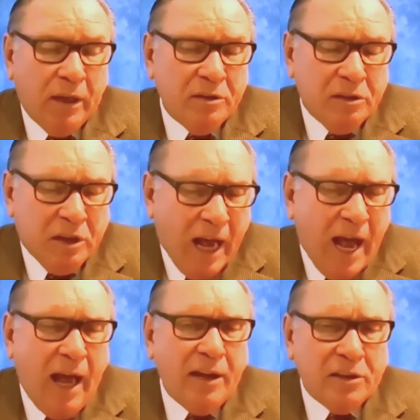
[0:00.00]
because
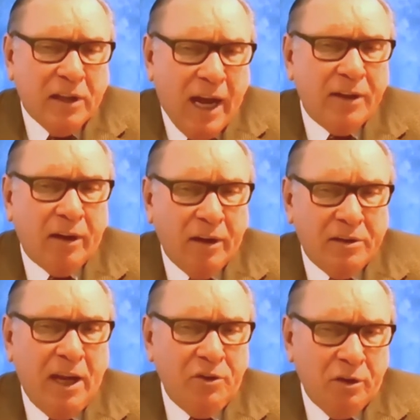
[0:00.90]
God has gotten
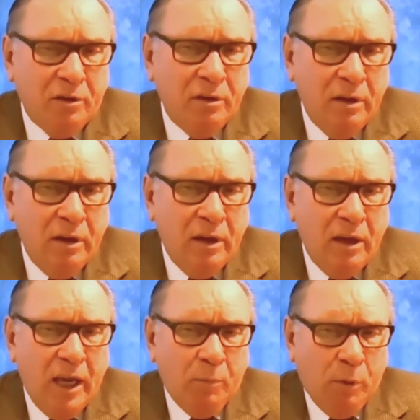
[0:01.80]
our attention.
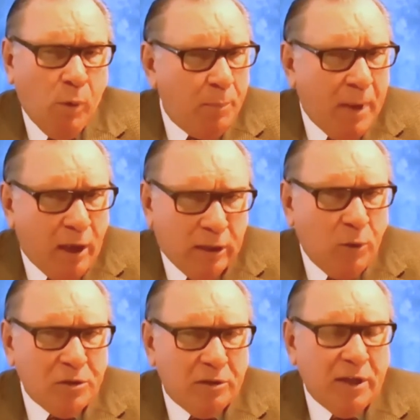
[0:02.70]
And we want to pay
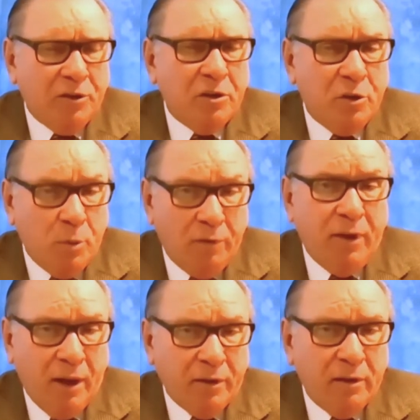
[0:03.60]
close attention to
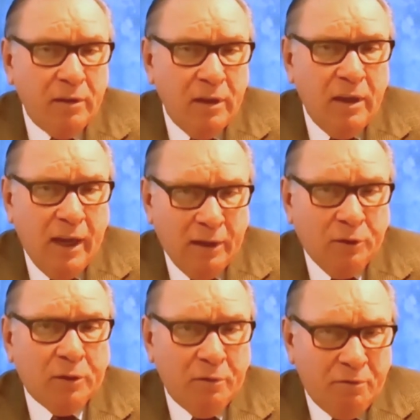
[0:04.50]
our Father
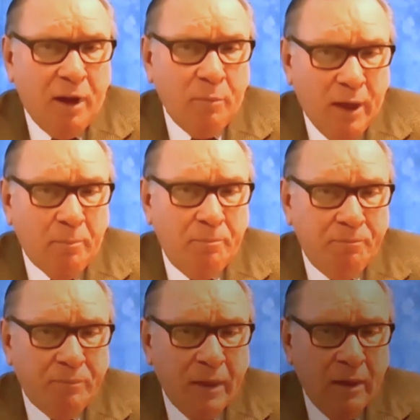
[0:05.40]
and learn from
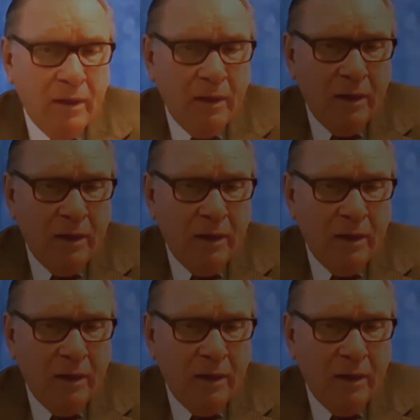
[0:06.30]
Him.